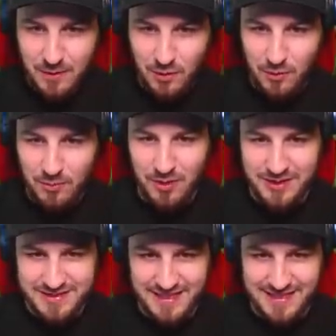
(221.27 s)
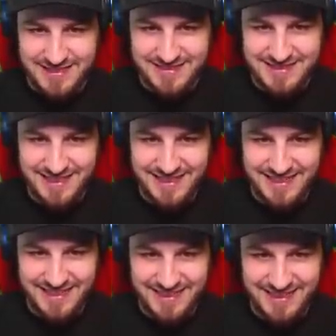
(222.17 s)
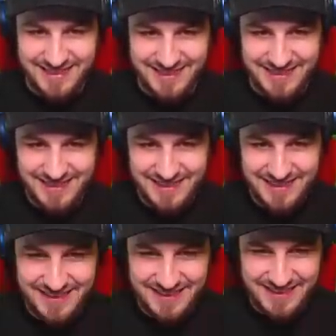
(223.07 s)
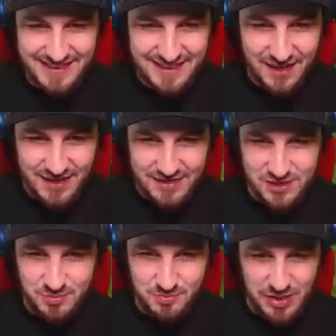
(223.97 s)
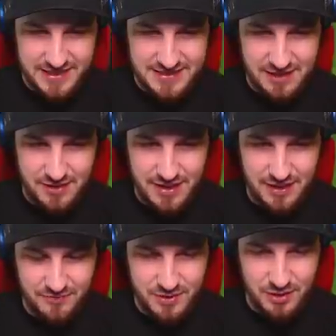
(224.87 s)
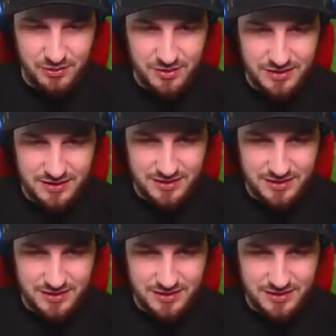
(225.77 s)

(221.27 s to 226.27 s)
Wait, I'm stuck. Oh, yeah, I'm stuck in it. Okay, just break it down and off you go.